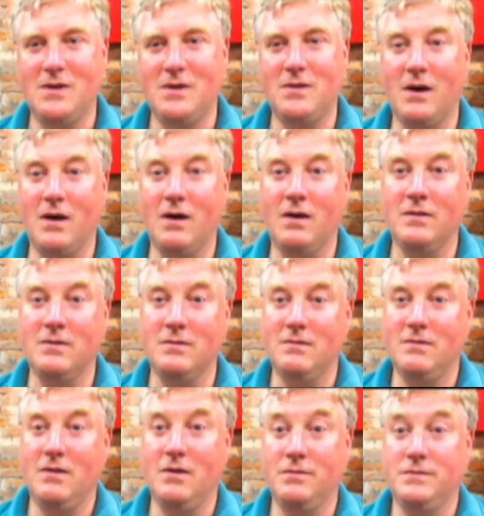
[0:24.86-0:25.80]
that aren't
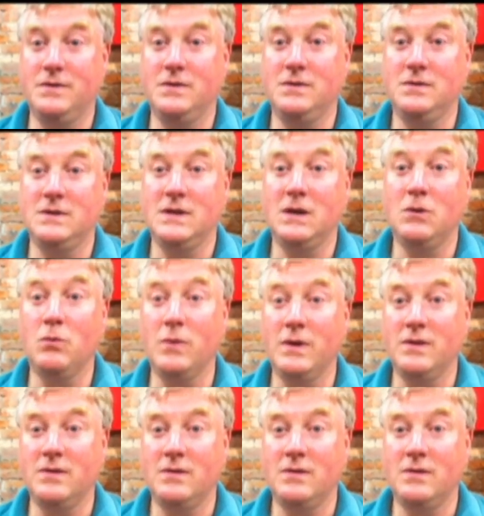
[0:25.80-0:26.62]
often dealt with